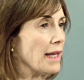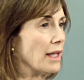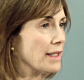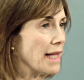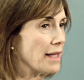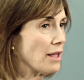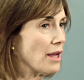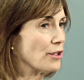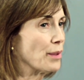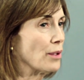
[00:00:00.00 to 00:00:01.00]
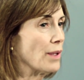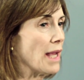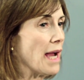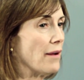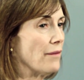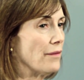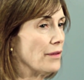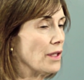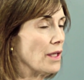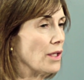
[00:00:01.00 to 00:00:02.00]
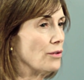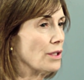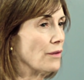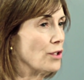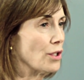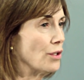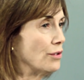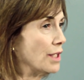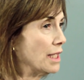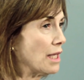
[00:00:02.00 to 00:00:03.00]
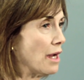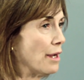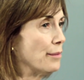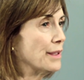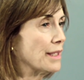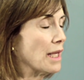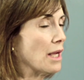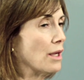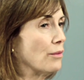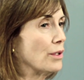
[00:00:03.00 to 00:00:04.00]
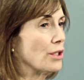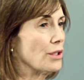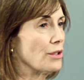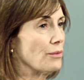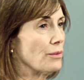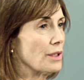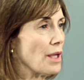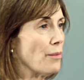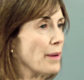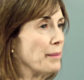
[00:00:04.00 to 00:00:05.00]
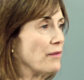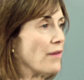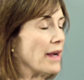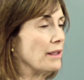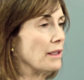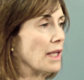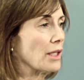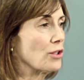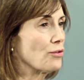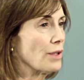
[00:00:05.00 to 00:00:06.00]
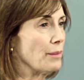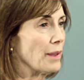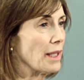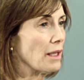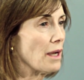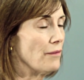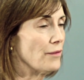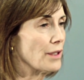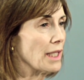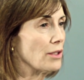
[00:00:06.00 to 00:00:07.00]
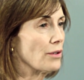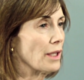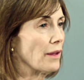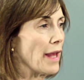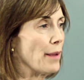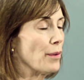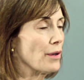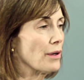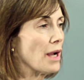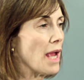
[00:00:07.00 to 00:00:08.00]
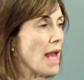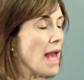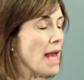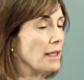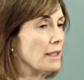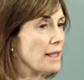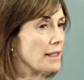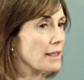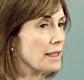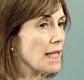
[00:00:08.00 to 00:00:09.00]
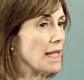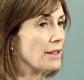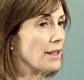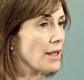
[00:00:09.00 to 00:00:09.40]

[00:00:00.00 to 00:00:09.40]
at LDS Hospital, we have the use of jacuzzi tubs, which is some women find extremely comforting during labor, and it does ease